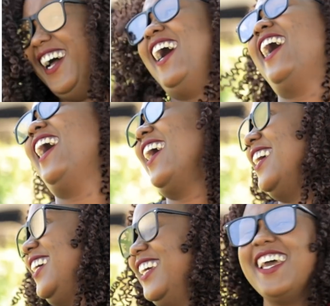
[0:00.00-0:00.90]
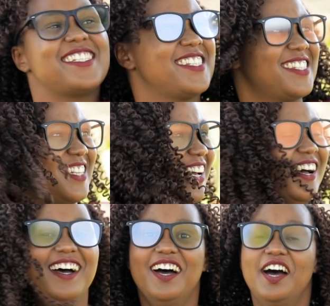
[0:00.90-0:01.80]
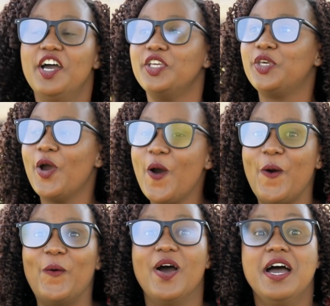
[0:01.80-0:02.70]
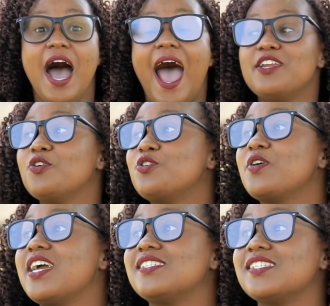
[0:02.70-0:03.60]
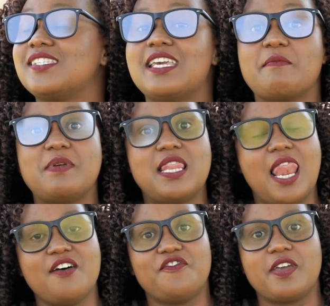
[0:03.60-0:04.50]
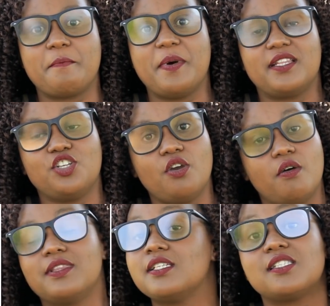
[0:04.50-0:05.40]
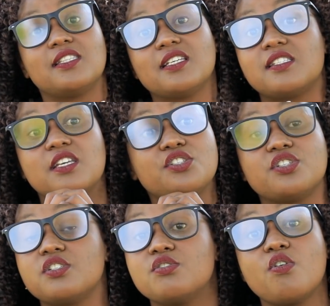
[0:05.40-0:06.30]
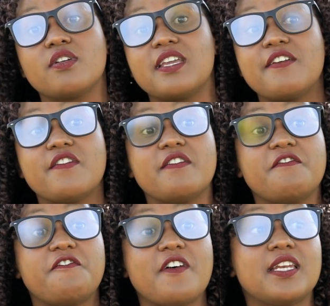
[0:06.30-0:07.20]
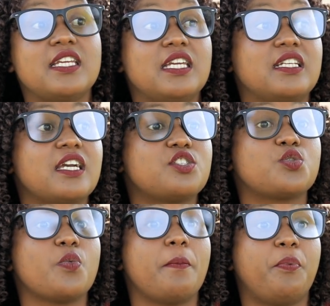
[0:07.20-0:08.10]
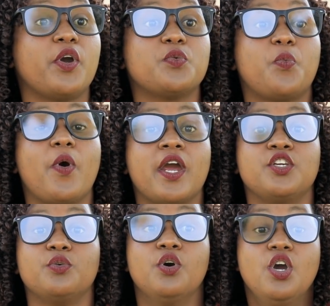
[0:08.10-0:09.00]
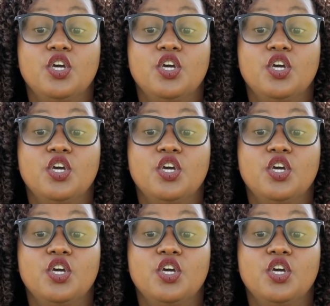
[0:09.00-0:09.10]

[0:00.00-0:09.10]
Ah, yes. Yo, I know you guys are seeing me laughing, but yo, this is not even funny. It gets to a point where you